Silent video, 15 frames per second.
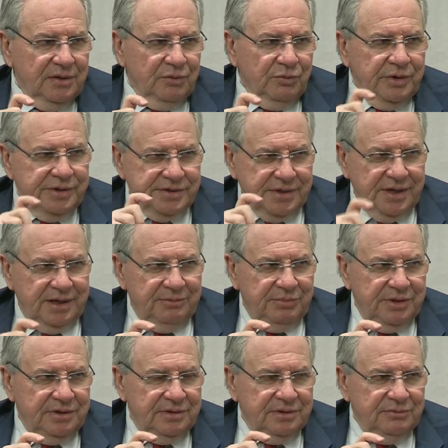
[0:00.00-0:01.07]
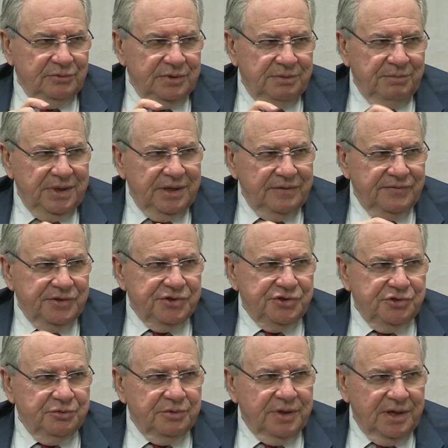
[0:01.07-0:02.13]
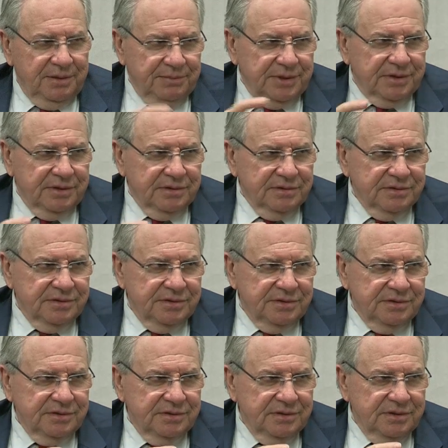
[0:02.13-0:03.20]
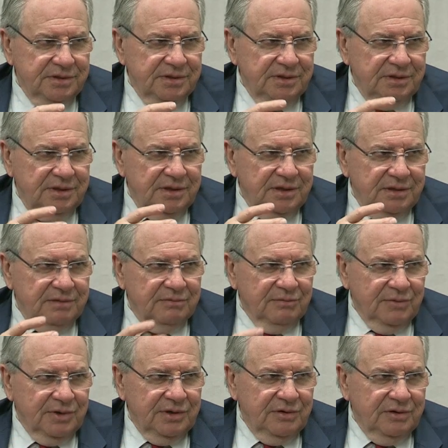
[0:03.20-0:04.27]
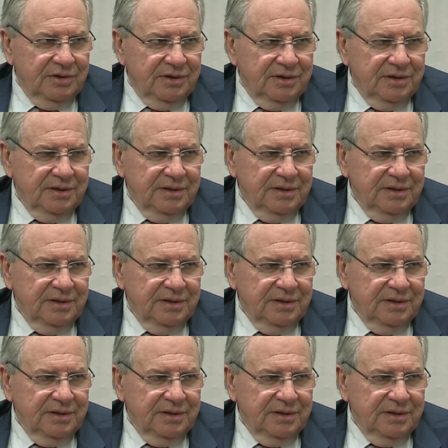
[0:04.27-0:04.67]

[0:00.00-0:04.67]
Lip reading: what has happened with many of these new chemicals and whatnot,